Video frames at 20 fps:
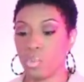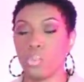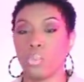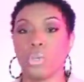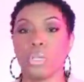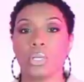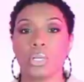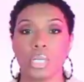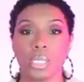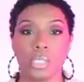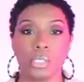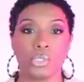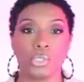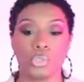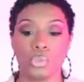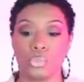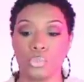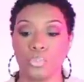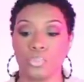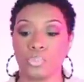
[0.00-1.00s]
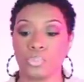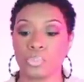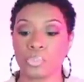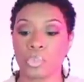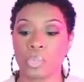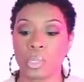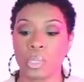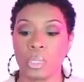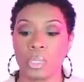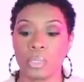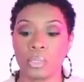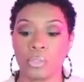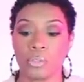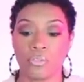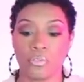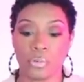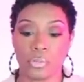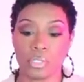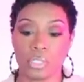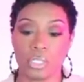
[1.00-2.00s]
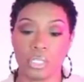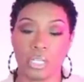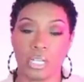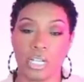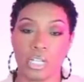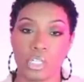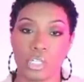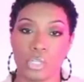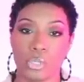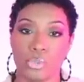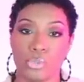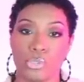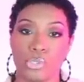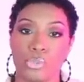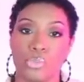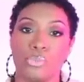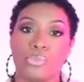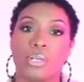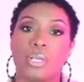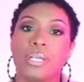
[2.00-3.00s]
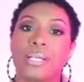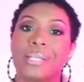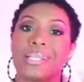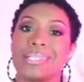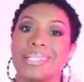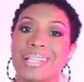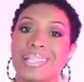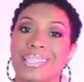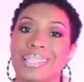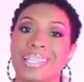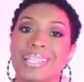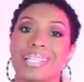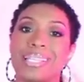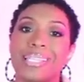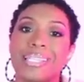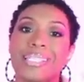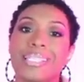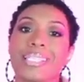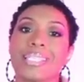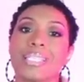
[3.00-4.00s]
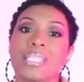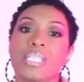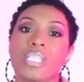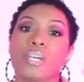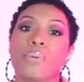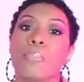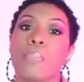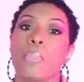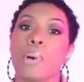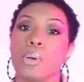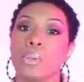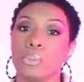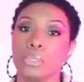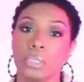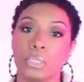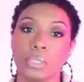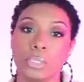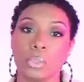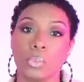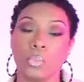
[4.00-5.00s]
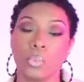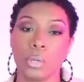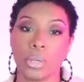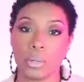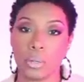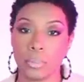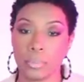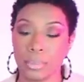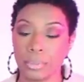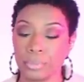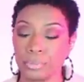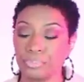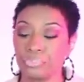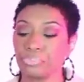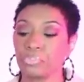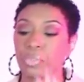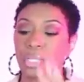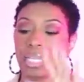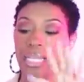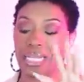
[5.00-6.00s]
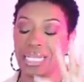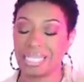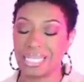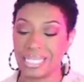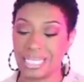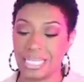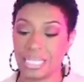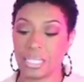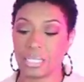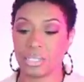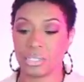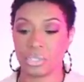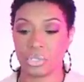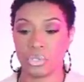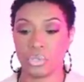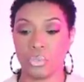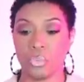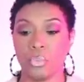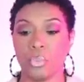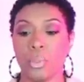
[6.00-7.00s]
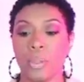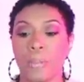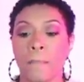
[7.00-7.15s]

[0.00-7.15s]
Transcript: we are gonna dupe the first look I showed you, because I think this is the most wearable and easiest to dupe.